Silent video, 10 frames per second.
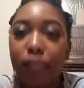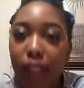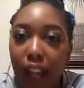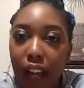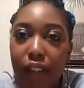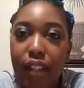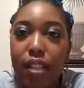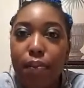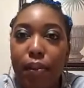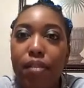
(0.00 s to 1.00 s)
I've
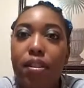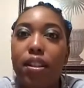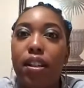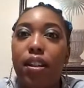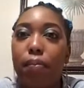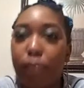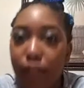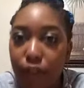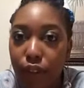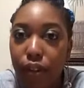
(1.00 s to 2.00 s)
experienced it
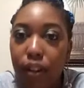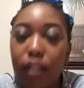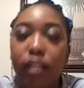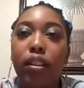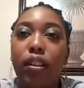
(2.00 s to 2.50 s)
before